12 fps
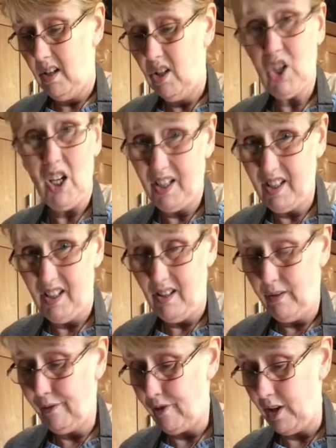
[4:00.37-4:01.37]
chuck it in
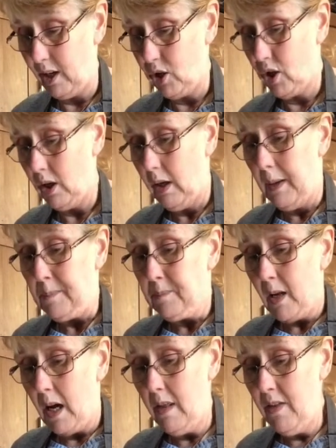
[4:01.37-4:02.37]
the fridge
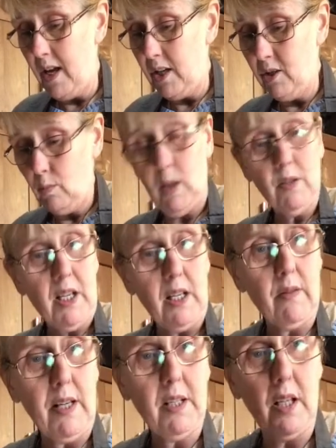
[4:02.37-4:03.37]
and then we'll
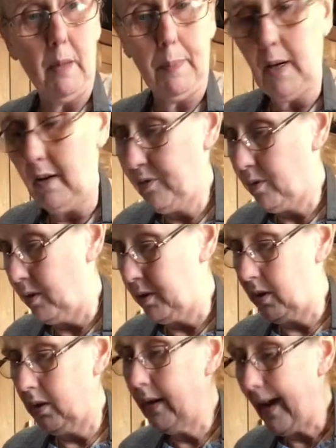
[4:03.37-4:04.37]
decorate it up
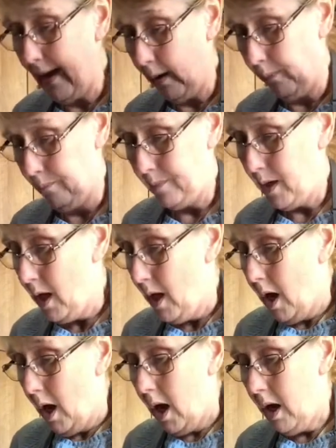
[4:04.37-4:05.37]
afterwards. Now,
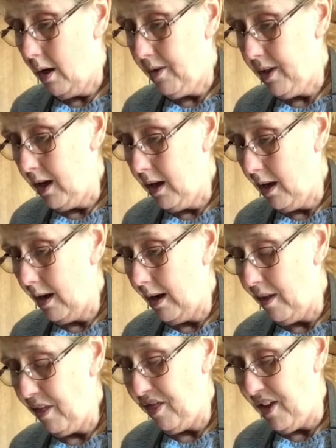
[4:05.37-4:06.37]
the
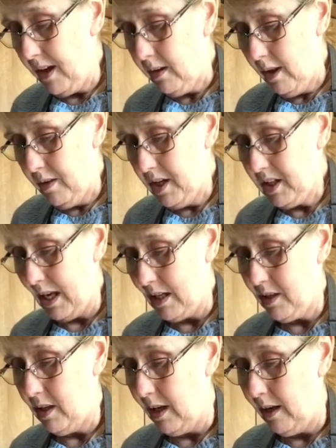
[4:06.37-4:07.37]
thing that this
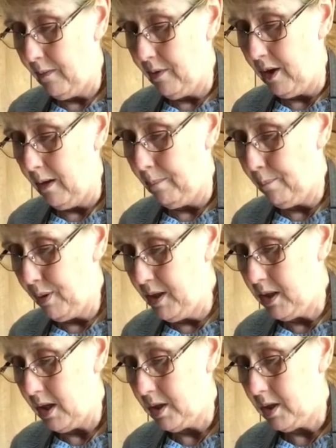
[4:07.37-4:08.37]
has in it that
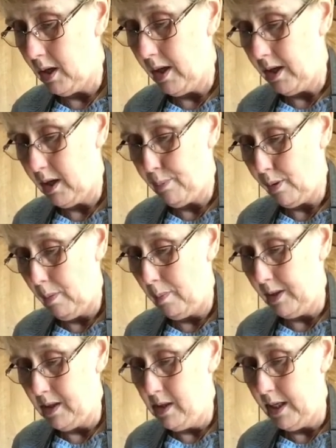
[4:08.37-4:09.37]
Princess Diana
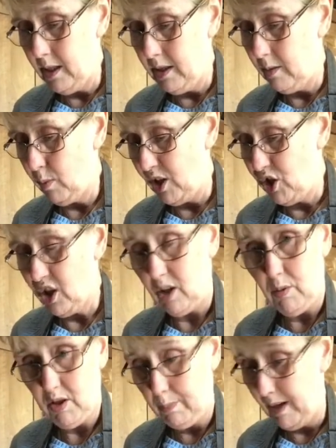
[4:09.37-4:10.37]
probably needed when she
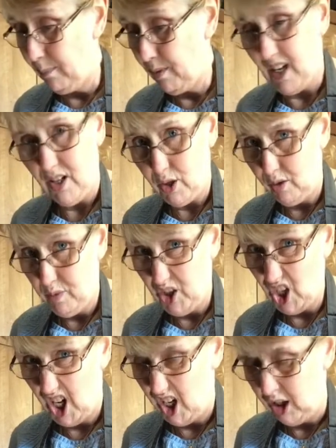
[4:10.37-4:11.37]
was a bit browned off with
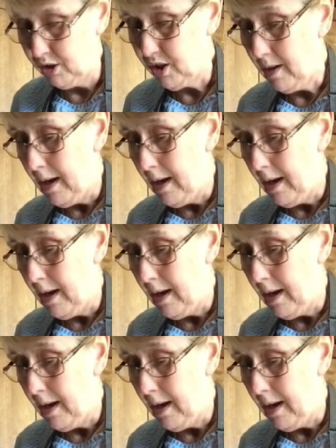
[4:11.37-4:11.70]
Charles